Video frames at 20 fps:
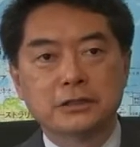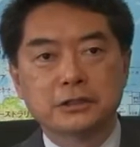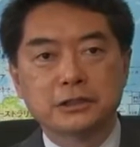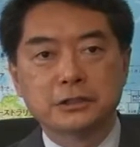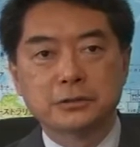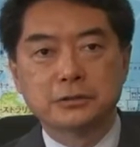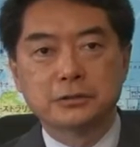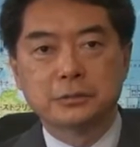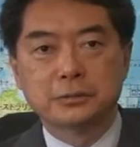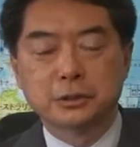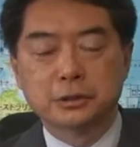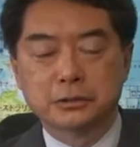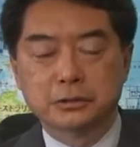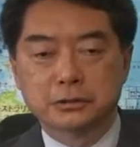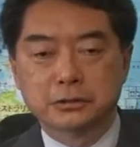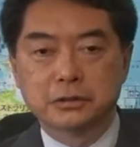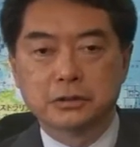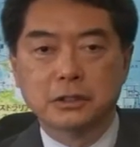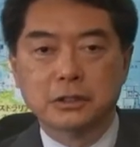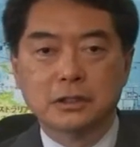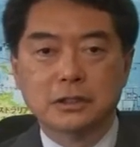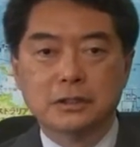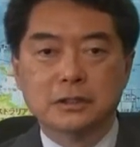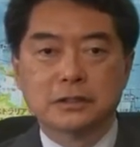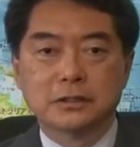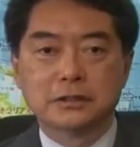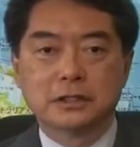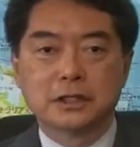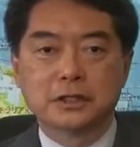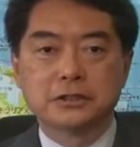CO2 emissions,
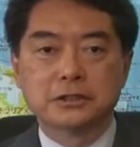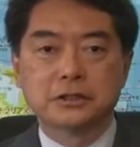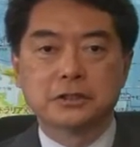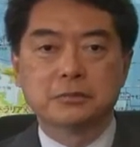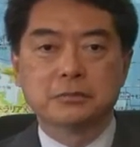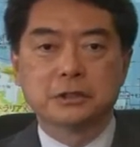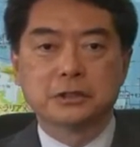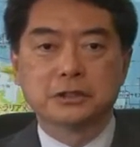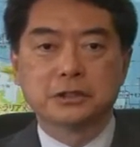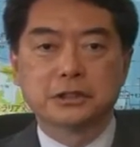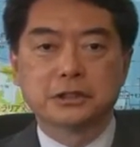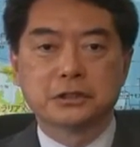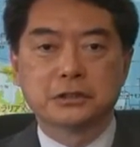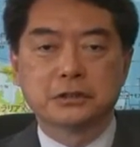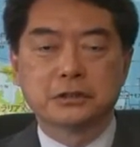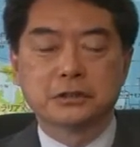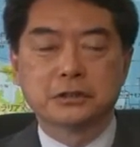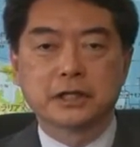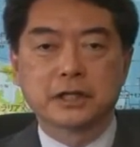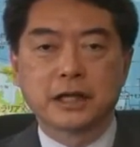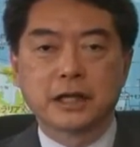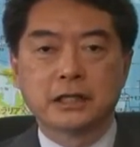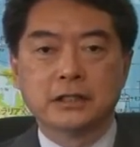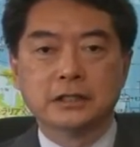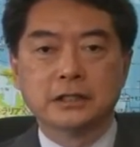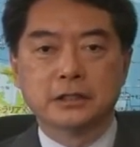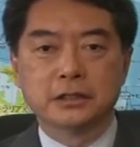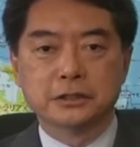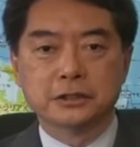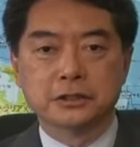such as materials and
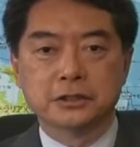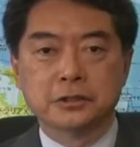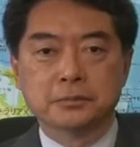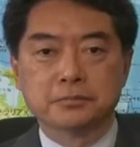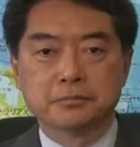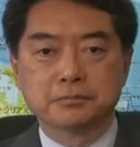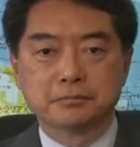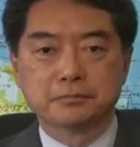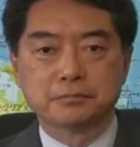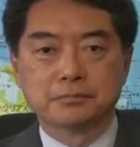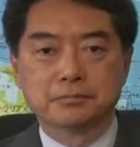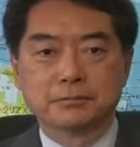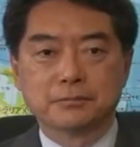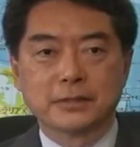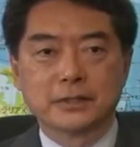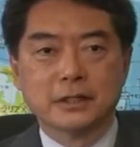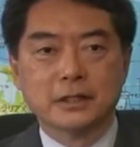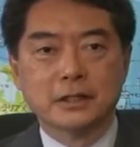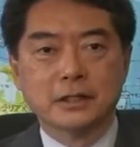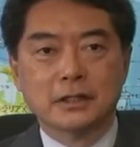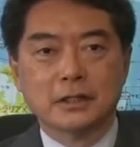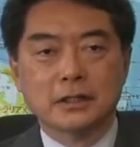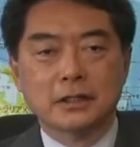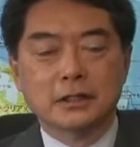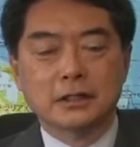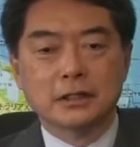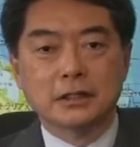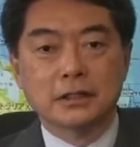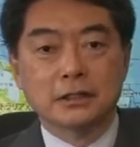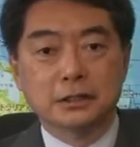energy.
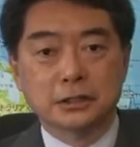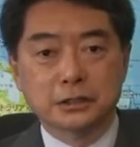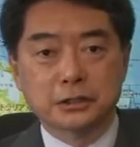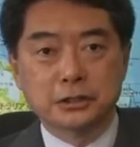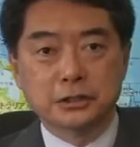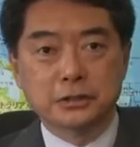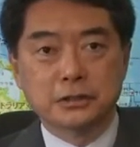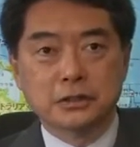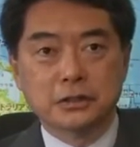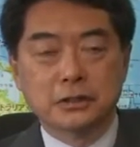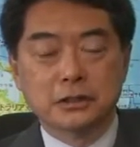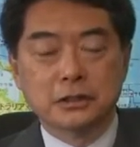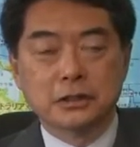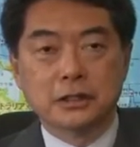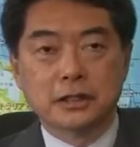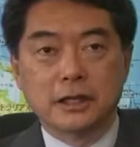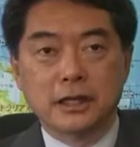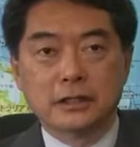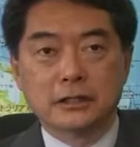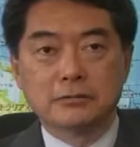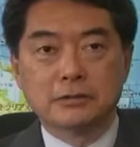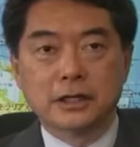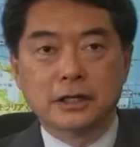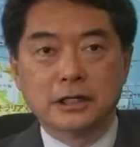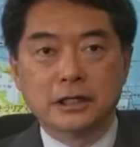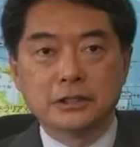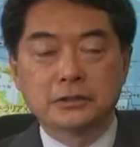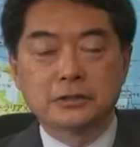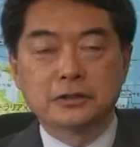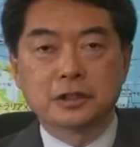In addition, as
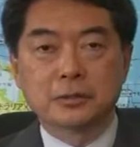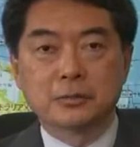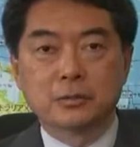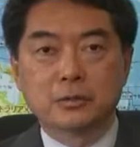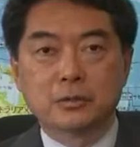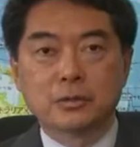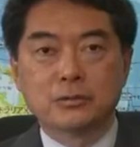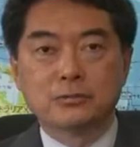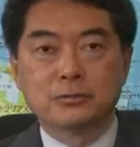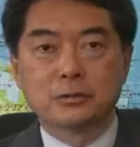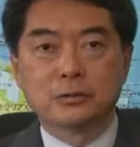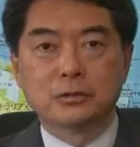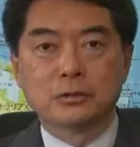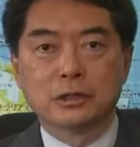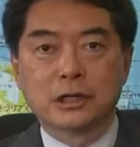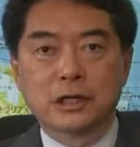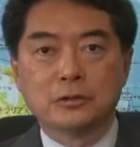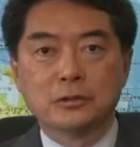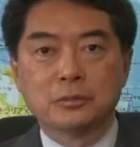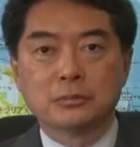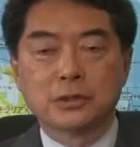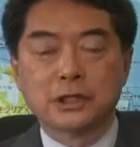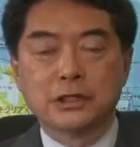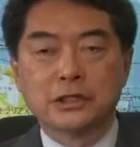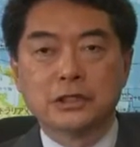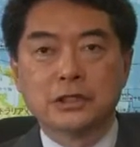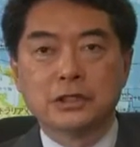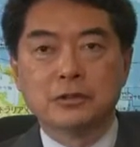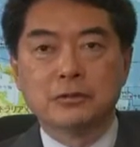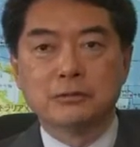financial support for
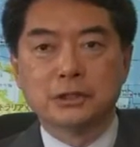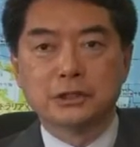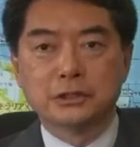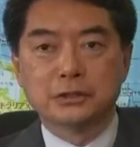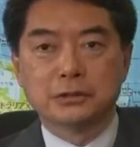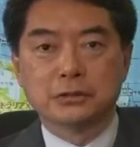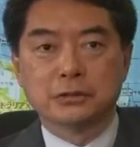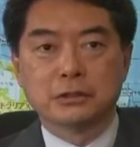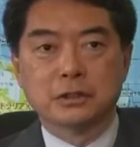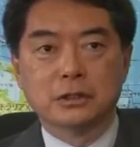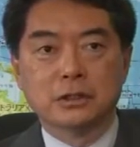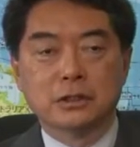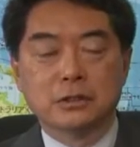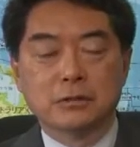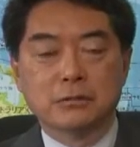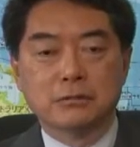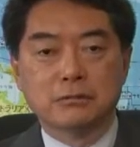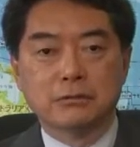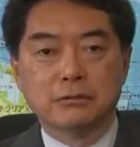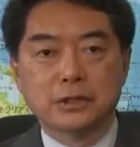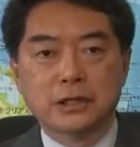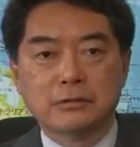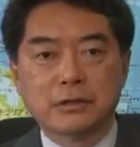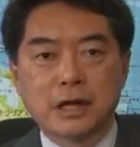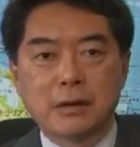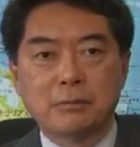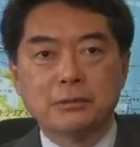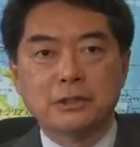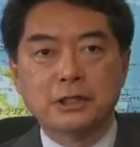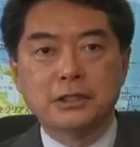groundbreaking innovation, we have
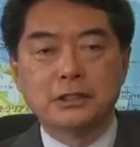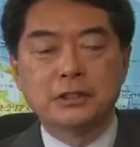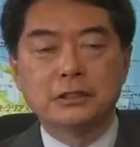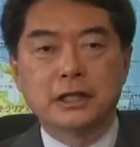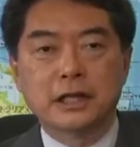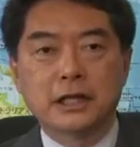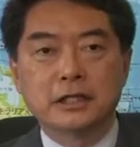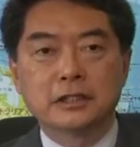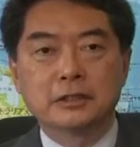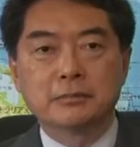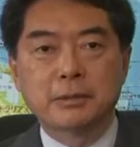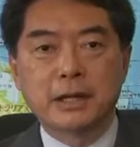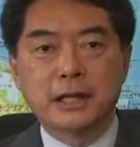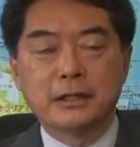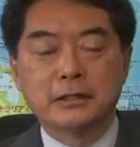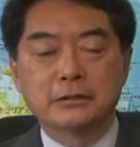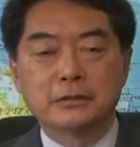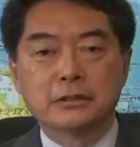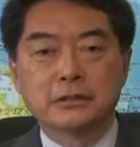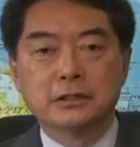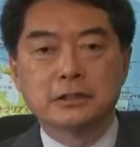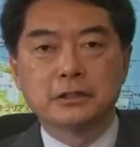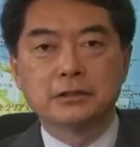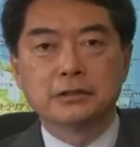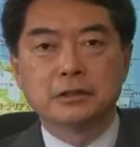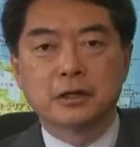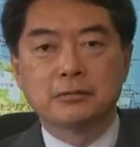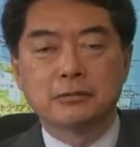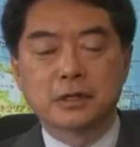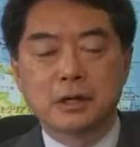updated and expanded the
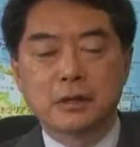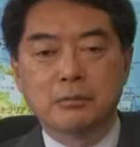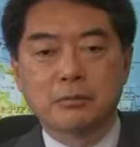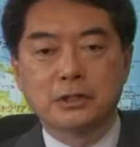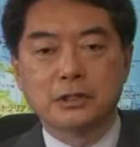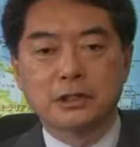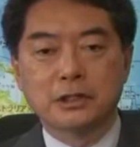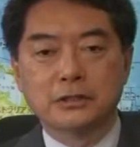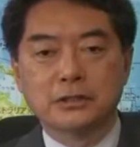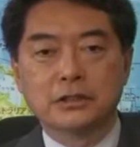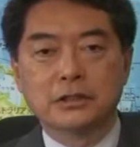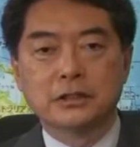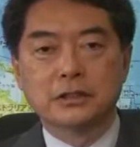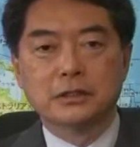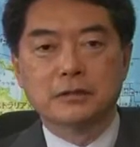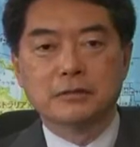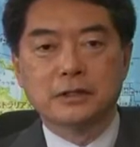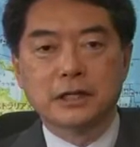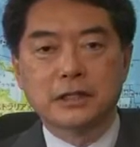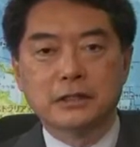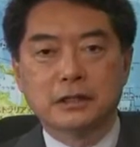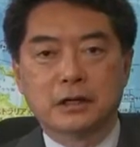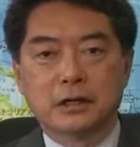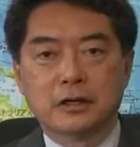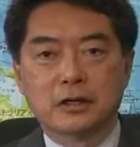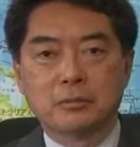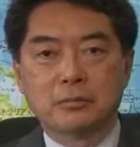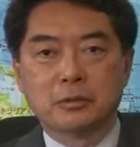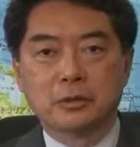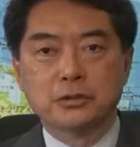list of companies that
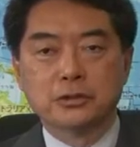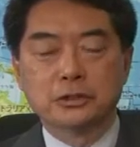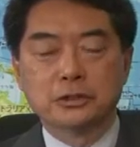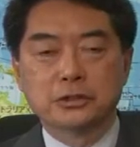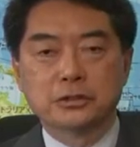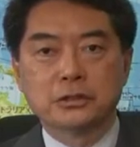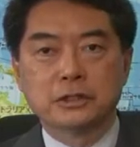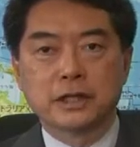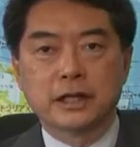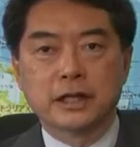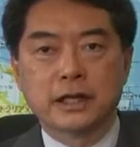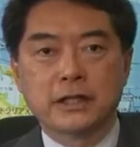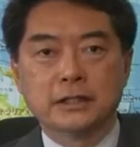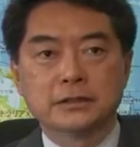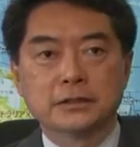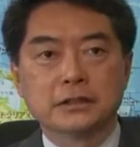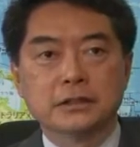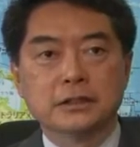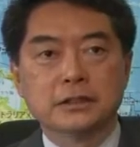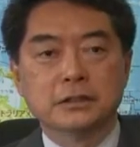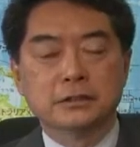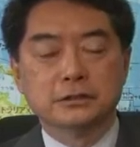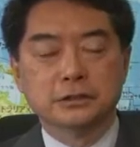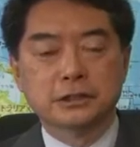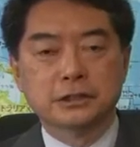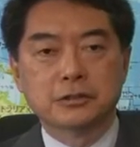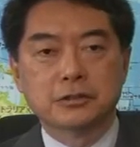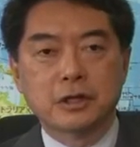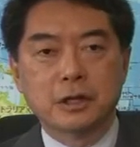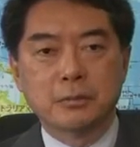are positioned as
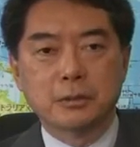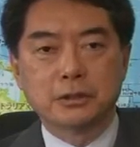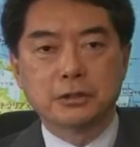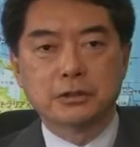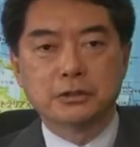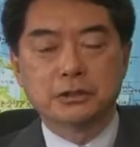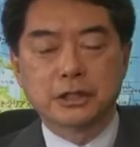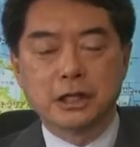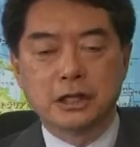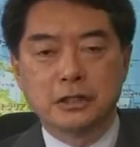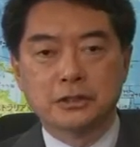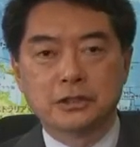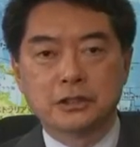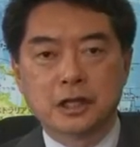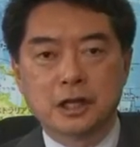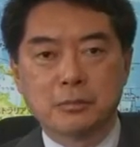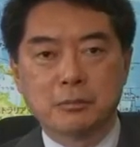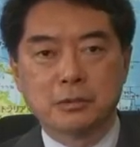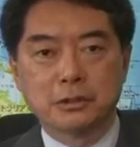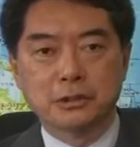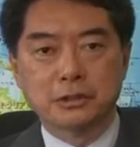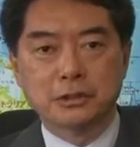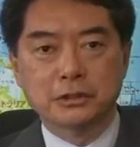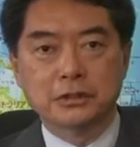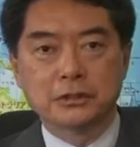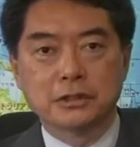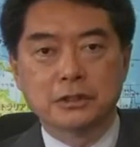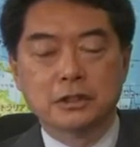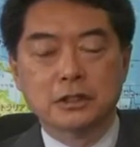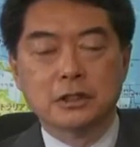zero-emission challenge
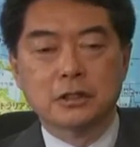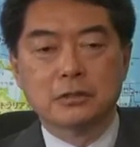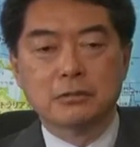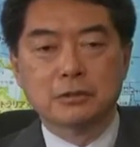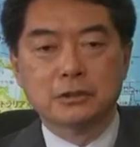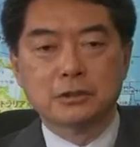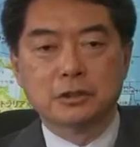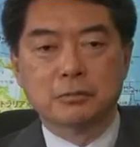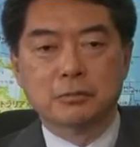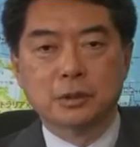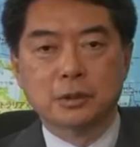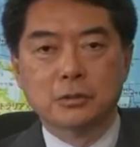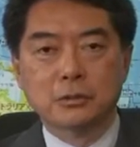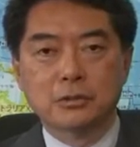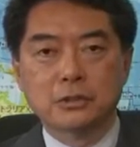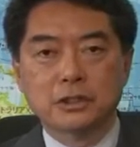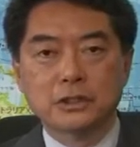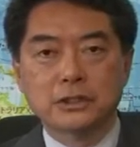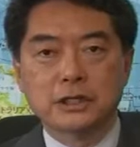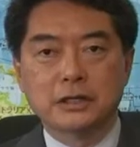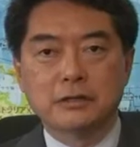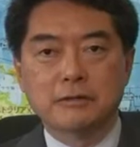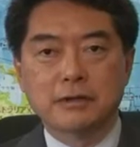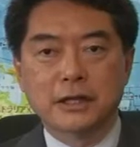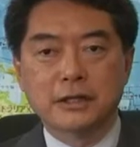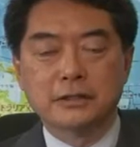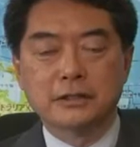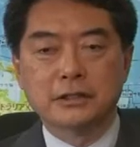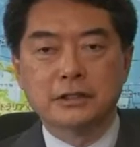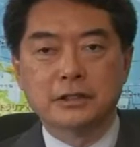companies, which are boldly
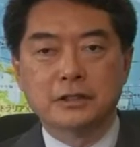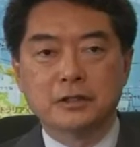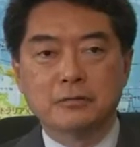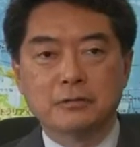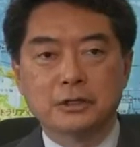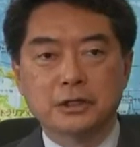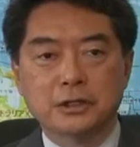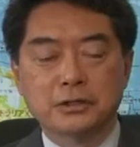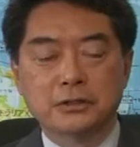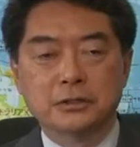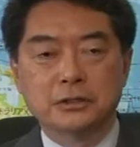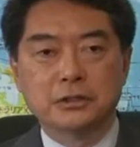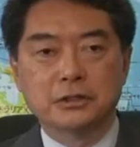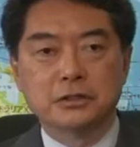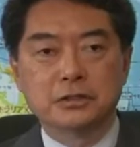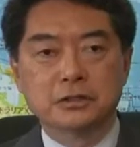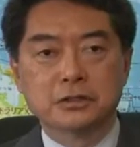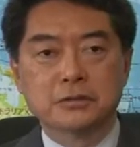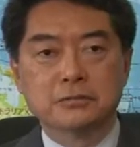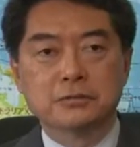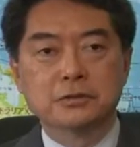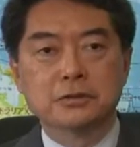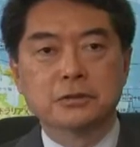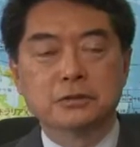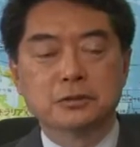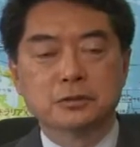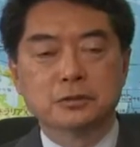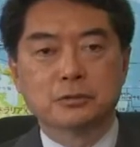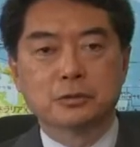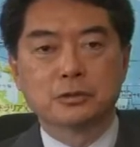advancing innovation initiatives
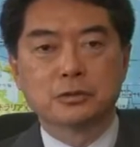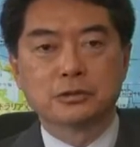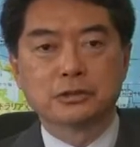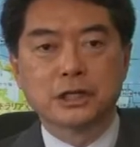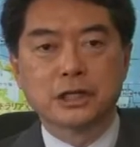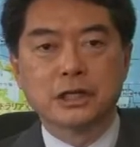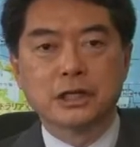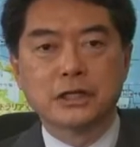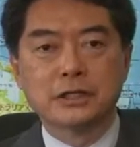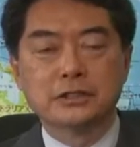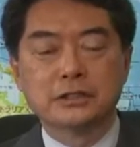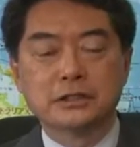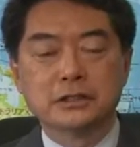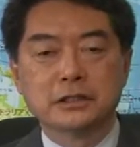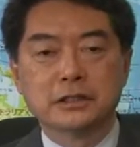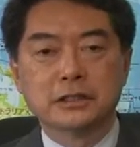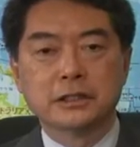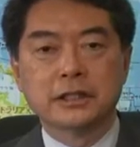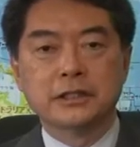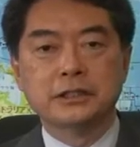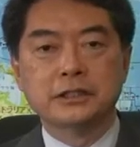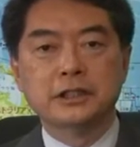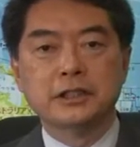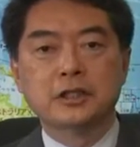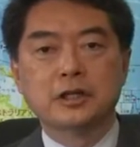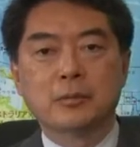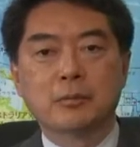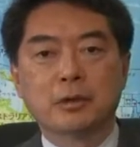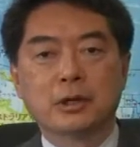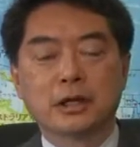towards realizing a
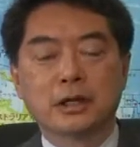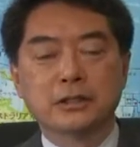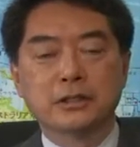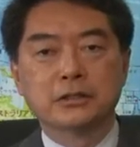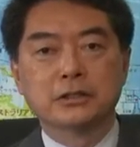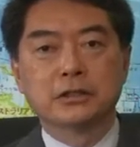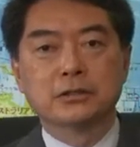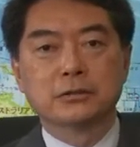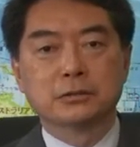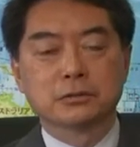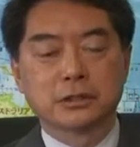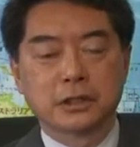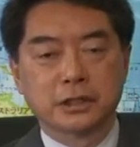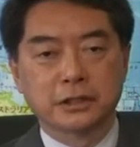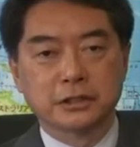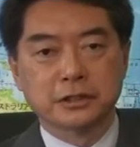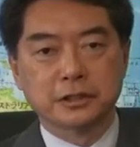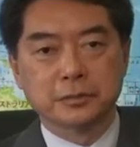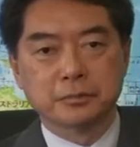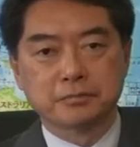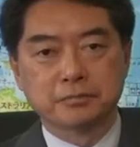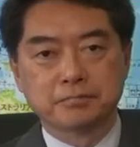decarbonized society.